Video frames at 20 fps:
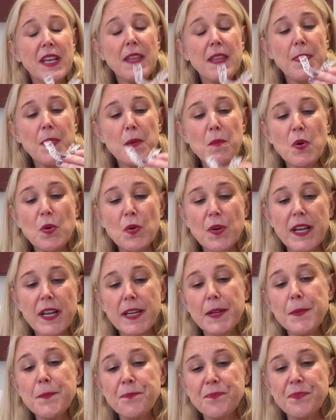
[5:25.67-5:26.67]
In the
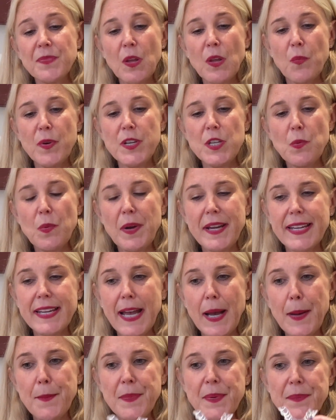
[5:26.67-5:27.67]
morning, when you wake
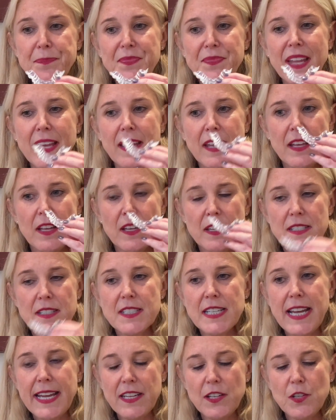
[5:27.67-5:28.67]
up,
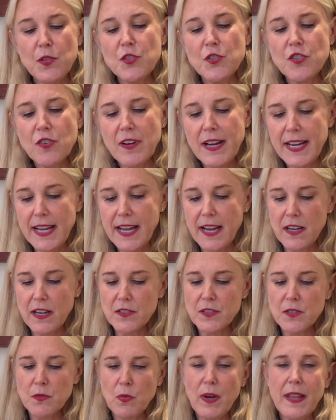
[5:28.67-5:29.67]
take your tray out.
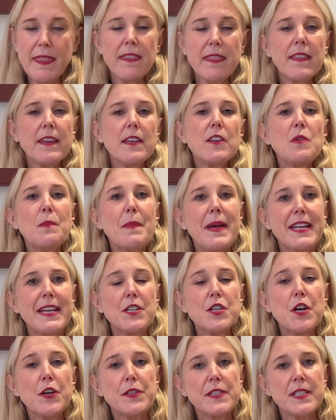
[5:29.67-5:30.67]
One thing you may
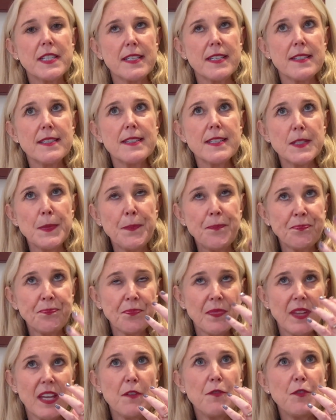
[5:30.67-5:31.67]
notice,
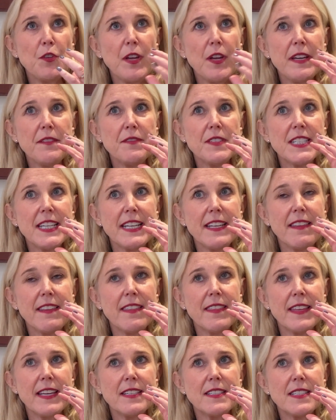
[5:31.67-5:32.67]
if you have teeth
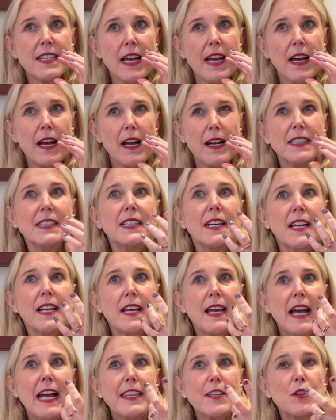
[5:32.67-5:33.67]
that are
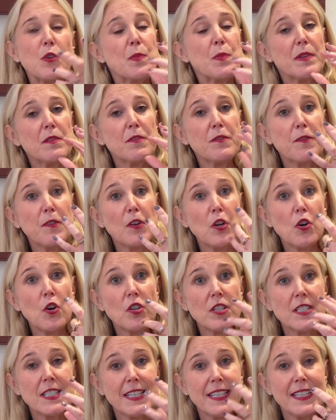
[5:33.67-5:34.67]
a little bit
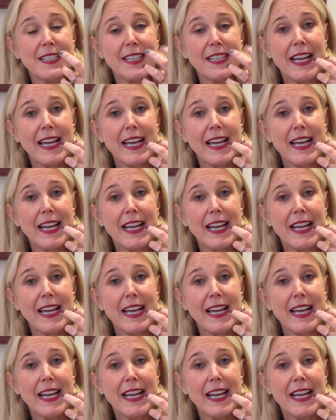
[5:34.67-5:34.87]
flocked in